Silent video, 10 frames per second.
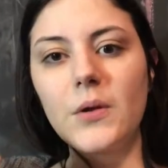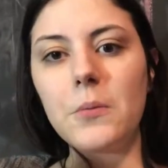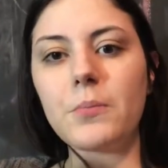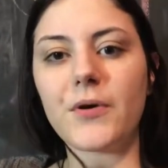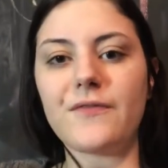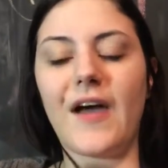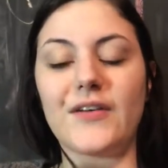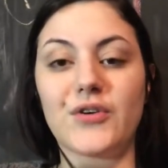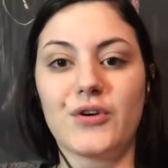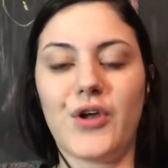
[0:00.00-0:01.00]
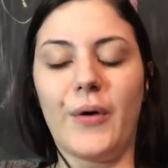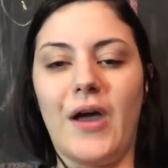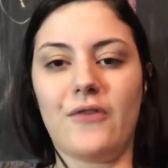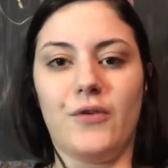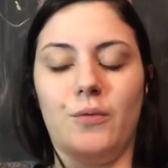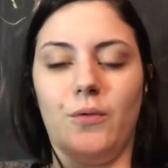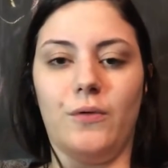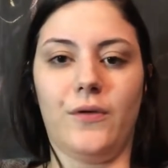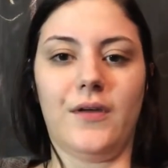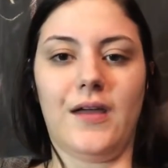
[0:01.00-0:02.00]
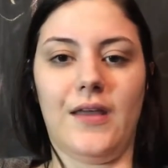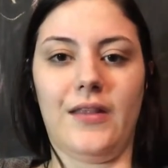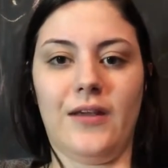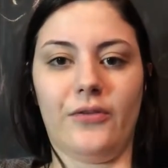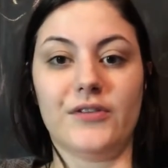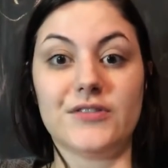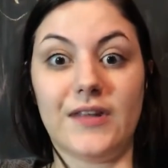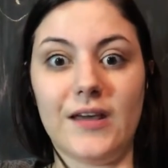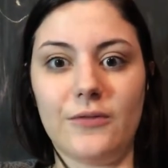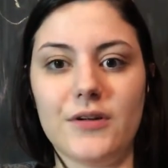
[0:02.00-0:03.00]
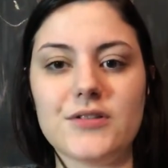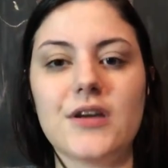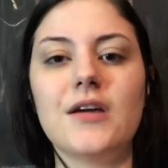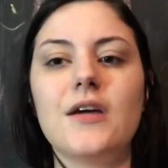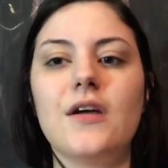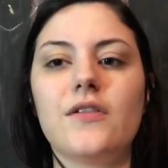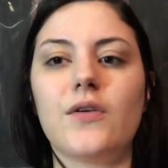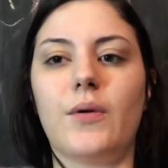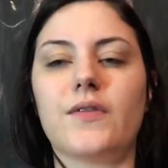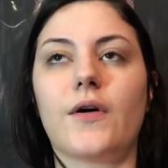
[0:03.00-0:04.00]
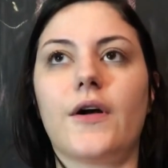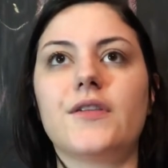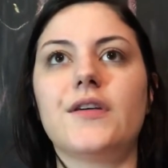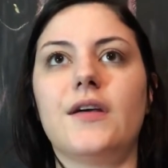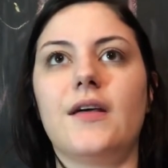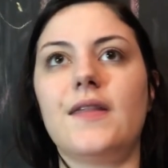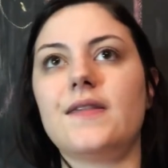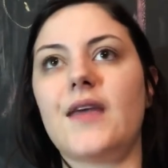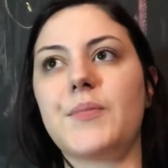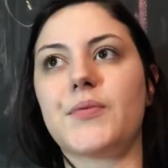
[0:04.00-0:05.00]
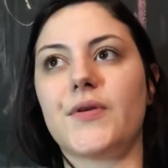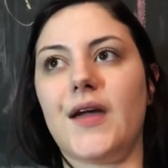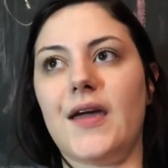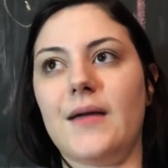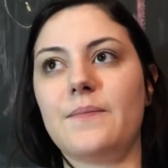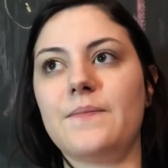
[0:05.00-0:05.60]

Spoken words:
perfect or know every rule in English language. So it's hard to separate